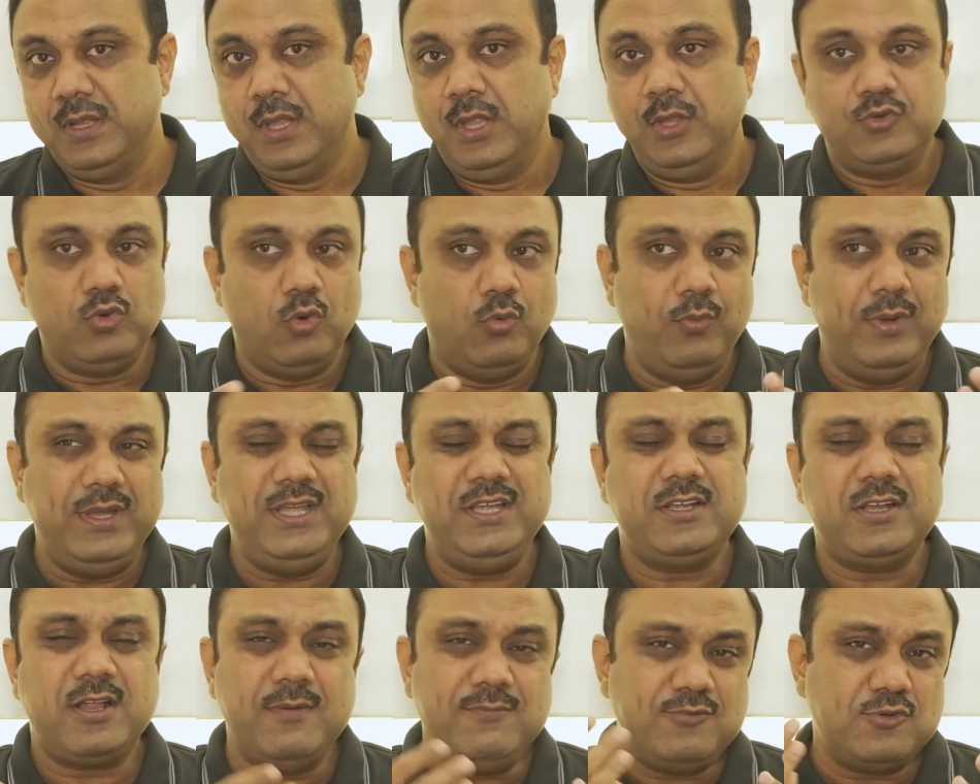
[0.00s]
So when
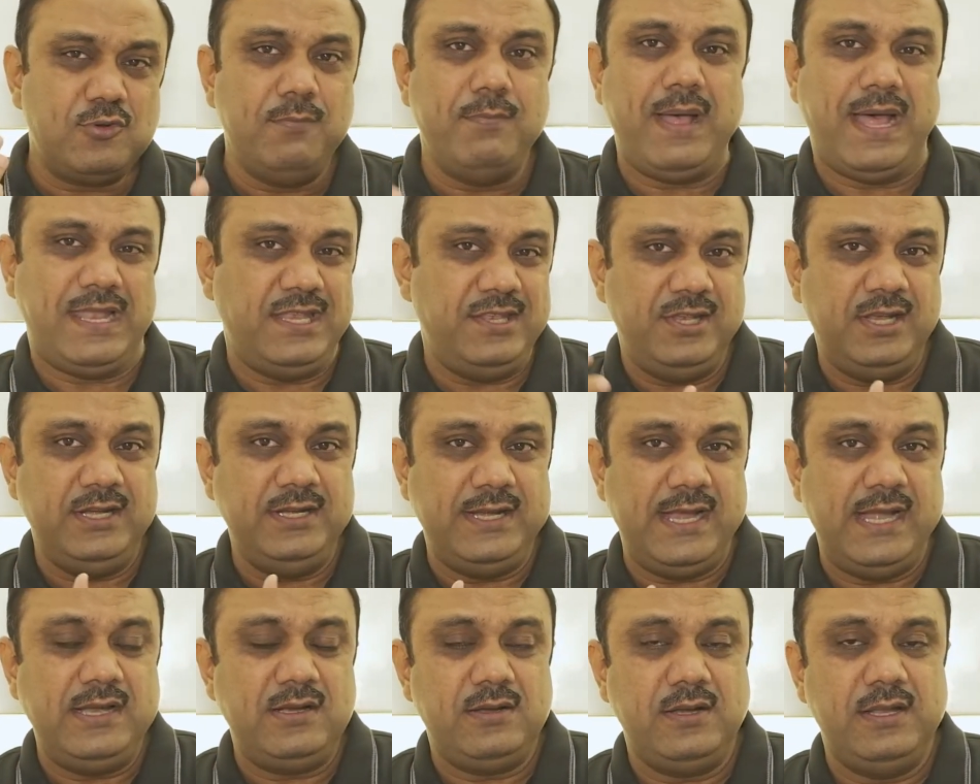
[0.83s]
it comes to managing
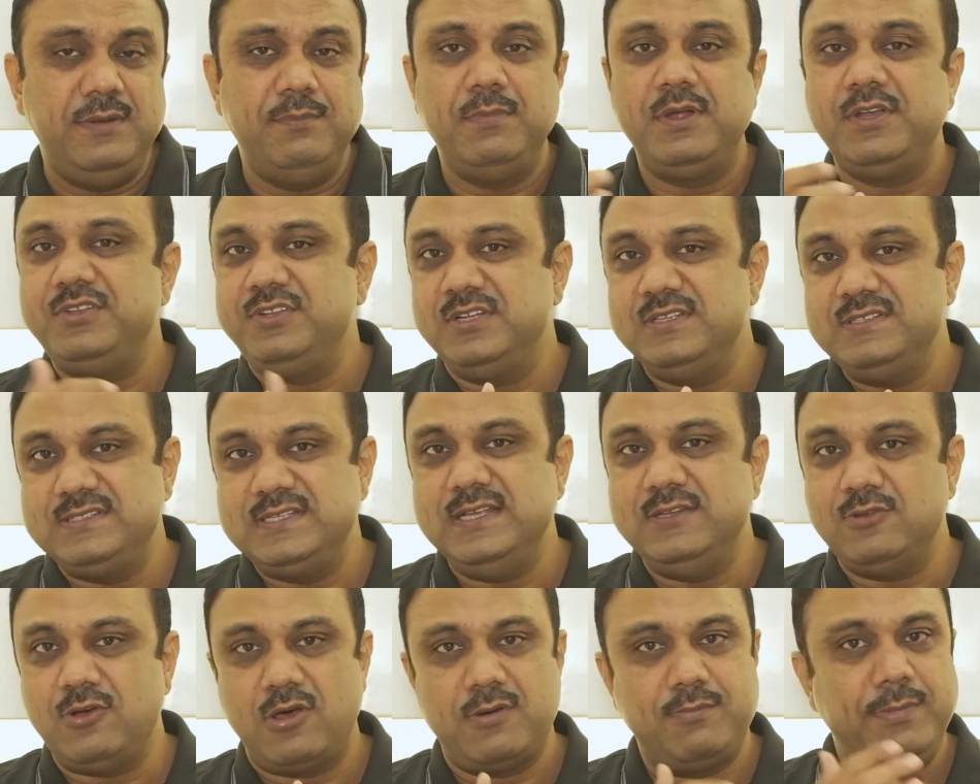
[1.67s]
dental
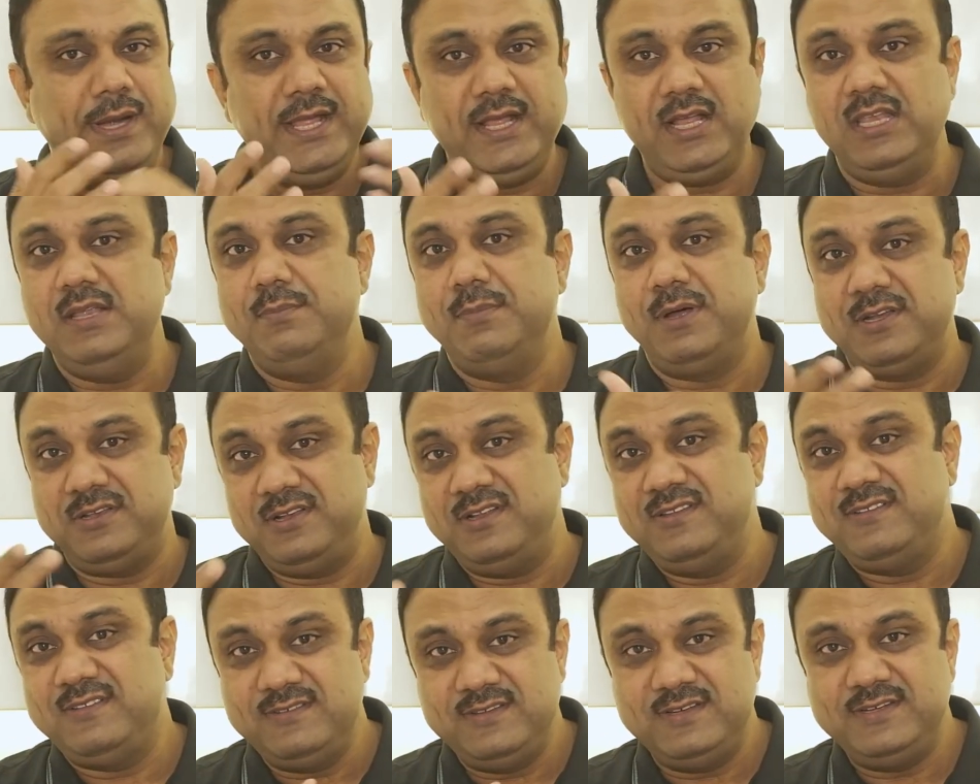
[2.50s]
emergencies or medical
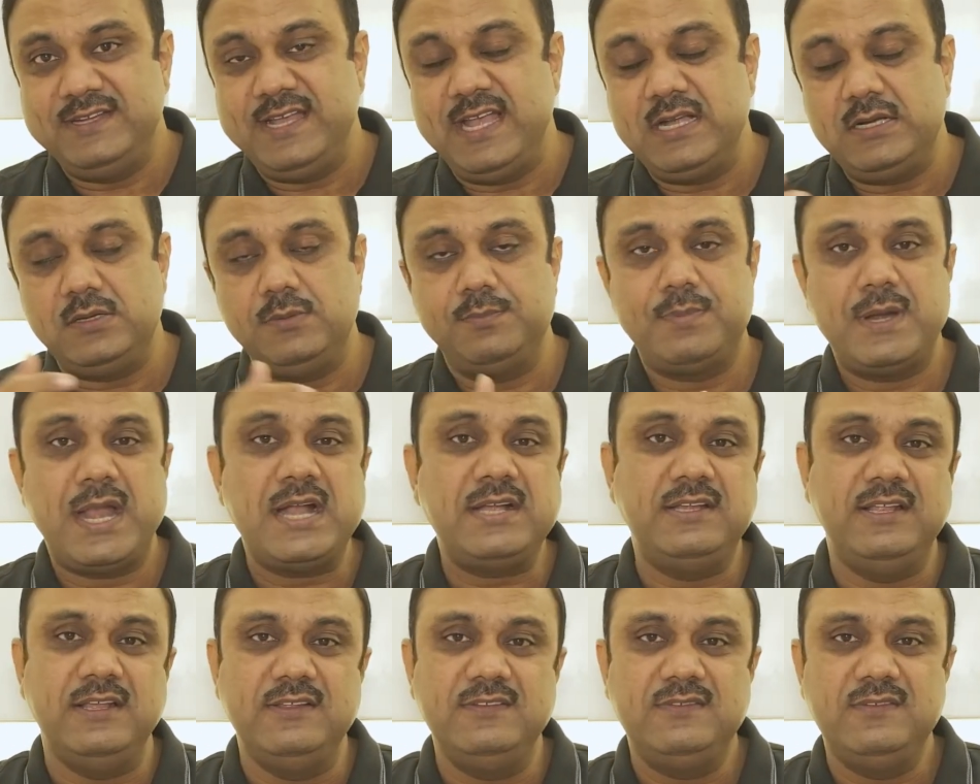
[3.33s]
emergencies in dental
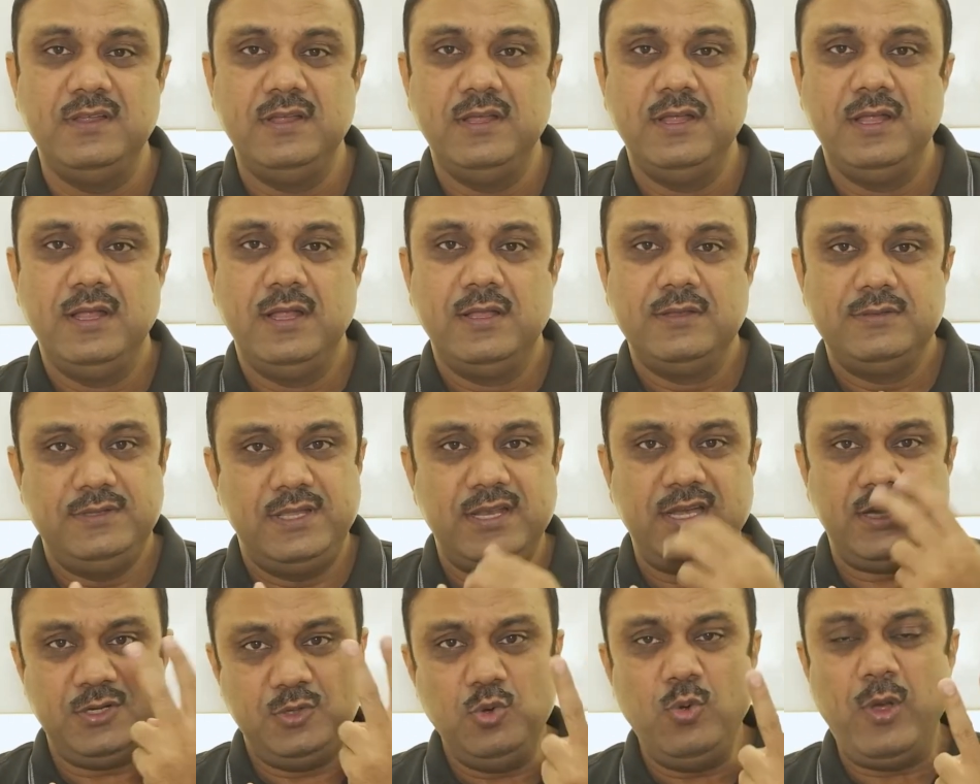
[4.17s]
practice, there
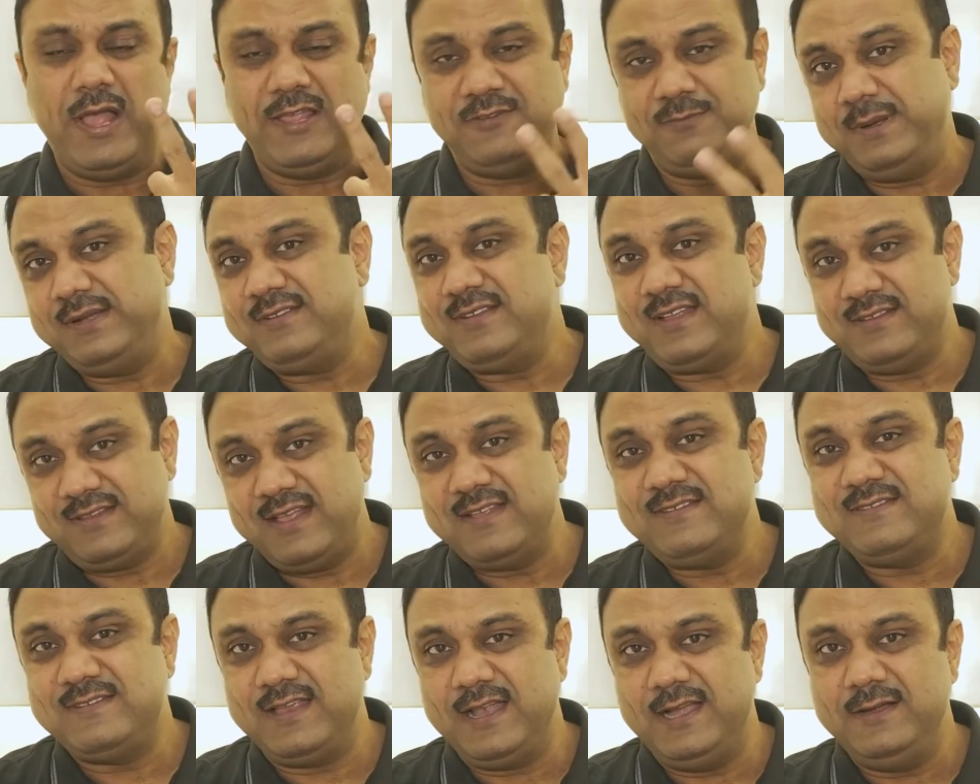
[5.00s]
are two aspects, as
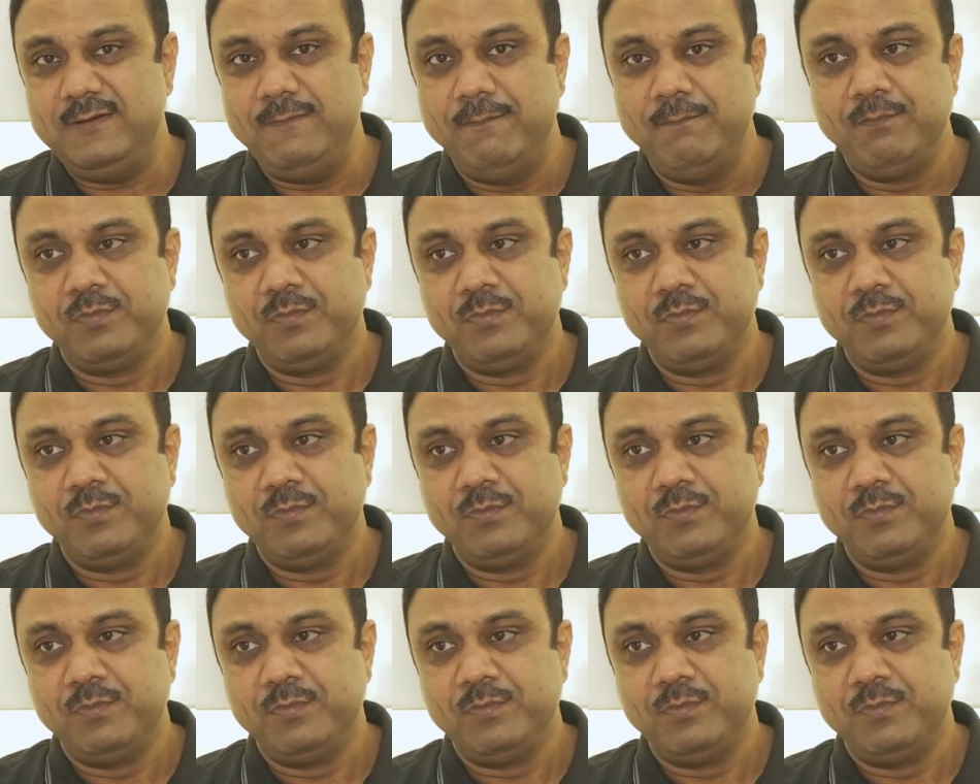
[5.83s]
I said.